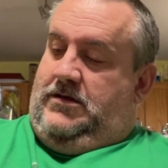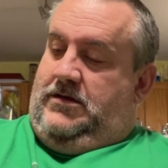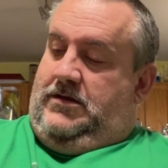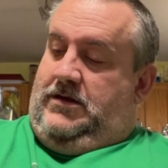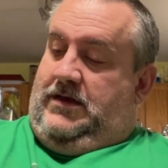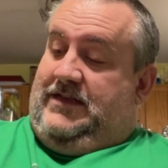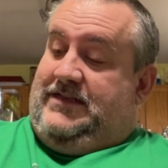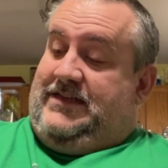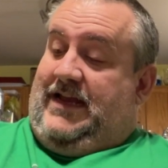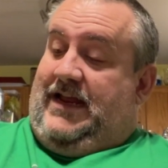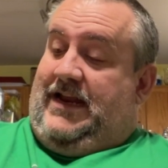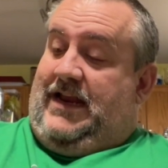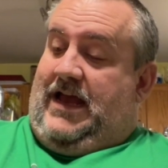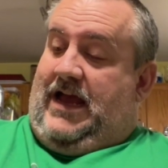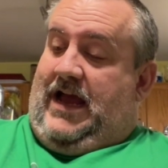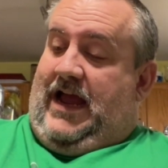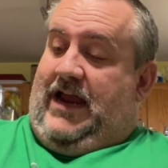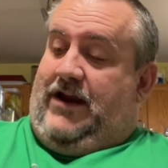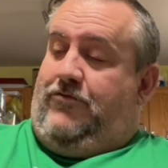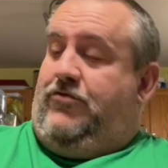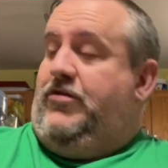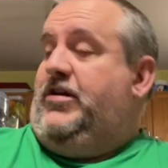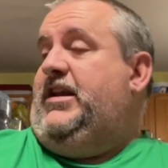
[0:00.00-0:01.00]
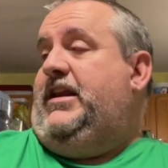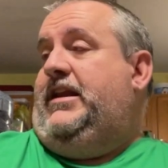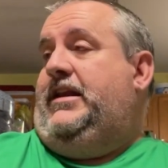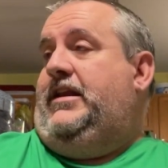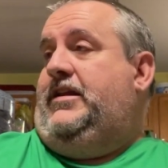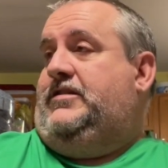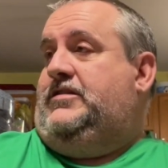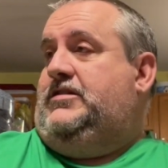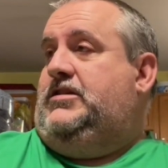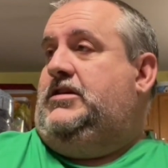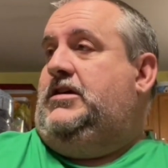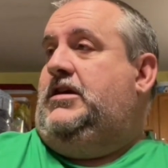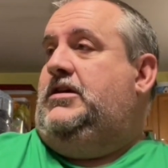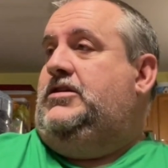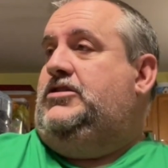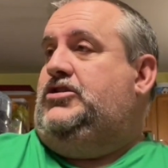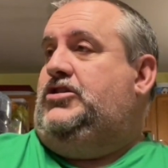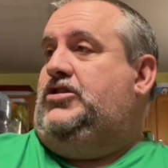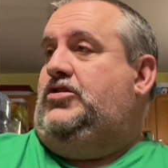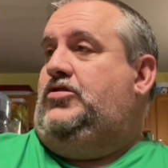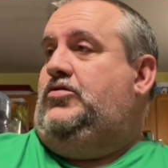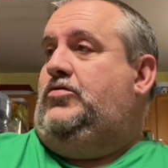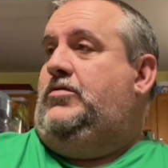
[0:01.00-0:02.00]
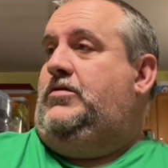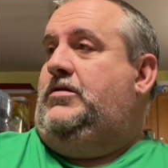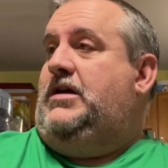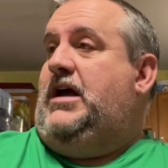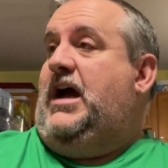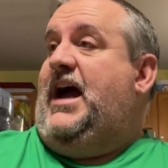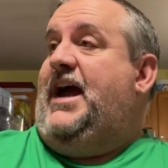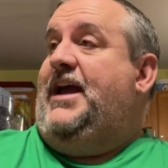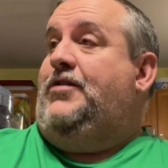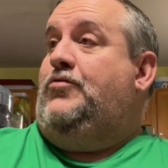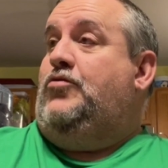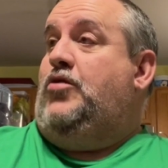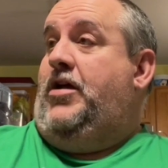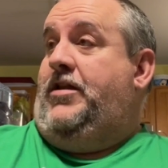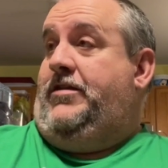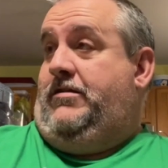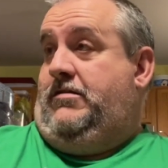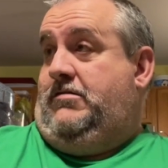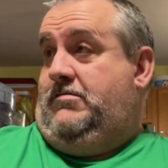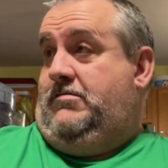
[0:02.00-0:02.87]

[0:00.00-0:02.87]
It's got iron in it, too. Iron.